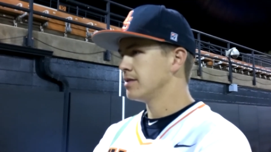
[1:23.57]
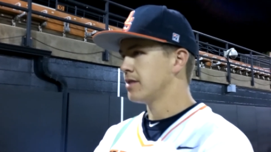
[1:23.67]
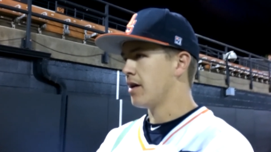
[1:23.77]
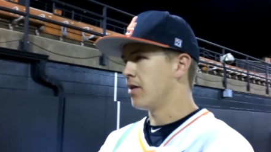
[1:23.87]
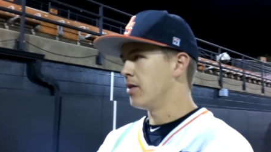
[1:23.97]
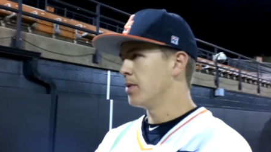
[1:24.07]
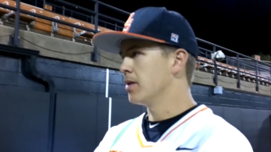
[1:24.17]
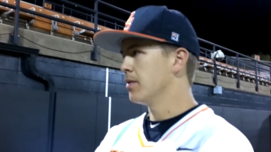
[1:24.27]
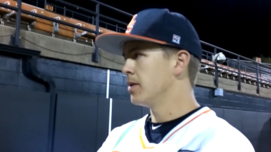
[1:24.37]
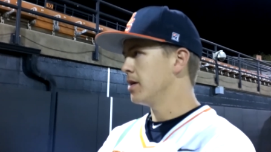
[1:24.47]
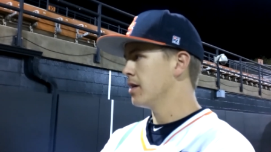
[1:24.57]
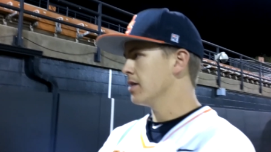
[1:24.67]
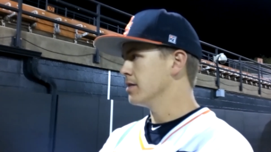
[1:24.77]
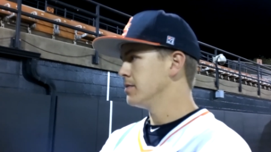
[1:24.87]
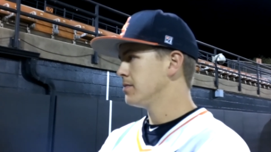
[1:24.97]
I don't know, we, we
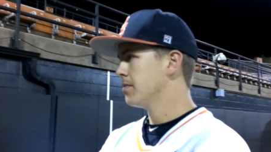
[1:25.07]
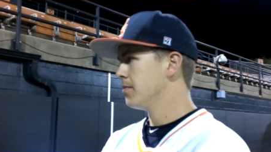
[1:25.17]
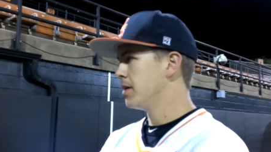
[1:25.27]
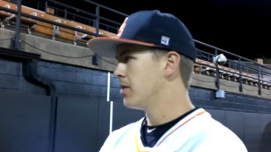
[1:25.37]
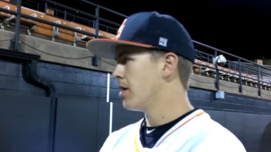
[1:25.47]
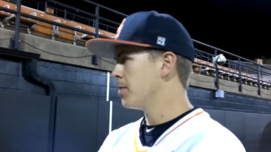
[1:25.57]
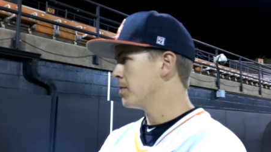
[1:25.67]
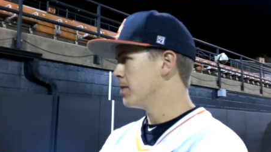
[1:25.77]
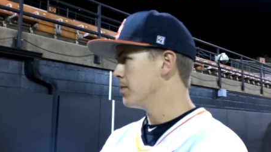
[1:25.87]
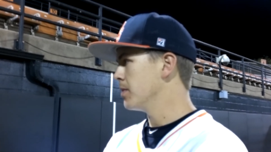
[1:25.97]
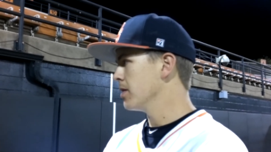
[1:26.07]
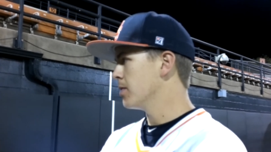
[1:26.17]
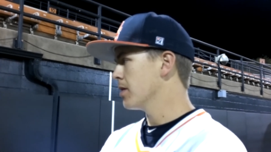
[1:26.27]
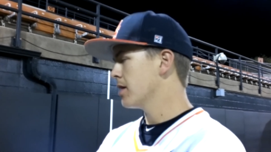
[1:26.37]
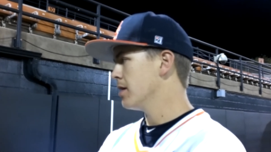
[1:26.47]
uh, me and Robin have been really
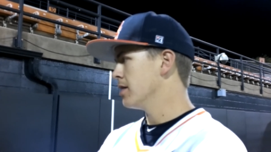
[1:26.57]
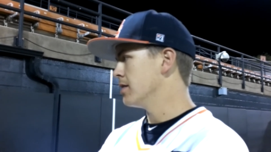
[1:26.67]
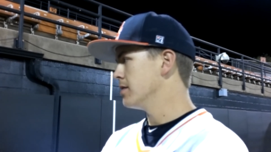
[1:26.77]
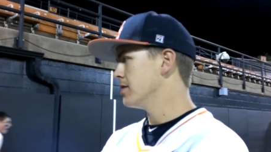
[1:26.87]
working on